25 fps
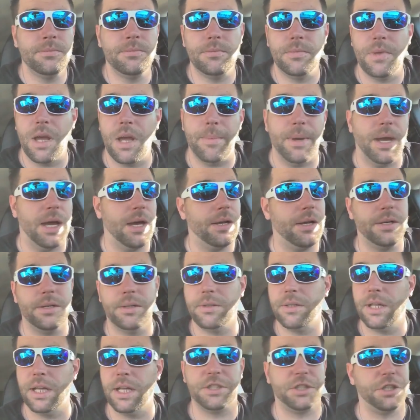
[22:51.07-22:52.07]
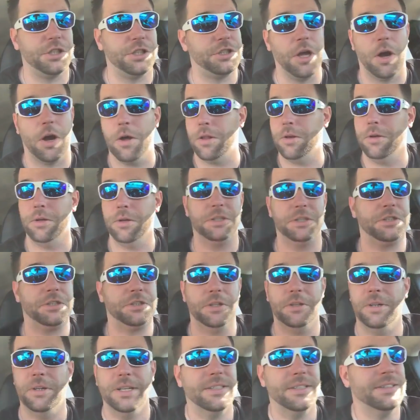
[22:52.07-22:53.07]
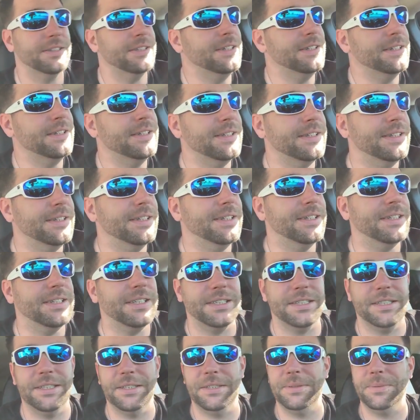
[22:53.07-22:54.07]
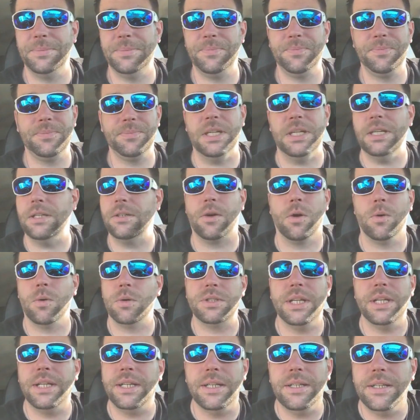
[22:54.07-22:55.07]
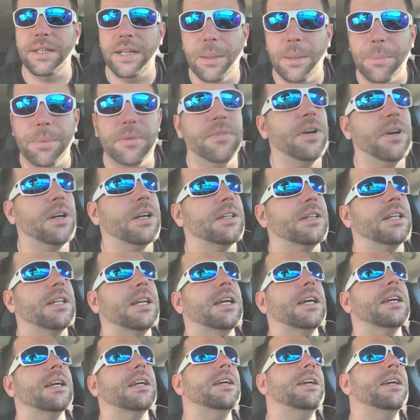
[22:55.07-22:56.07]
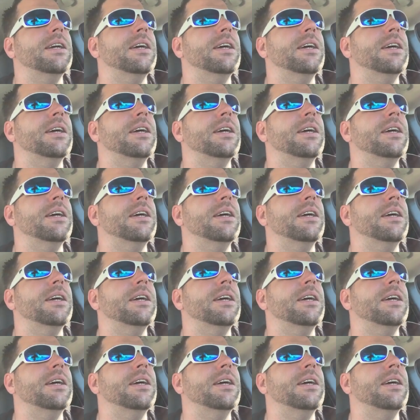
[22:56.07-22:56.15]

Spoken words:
I'm out of here. That's just all there is to it, you know? And of course, that didn't help a fucking thing.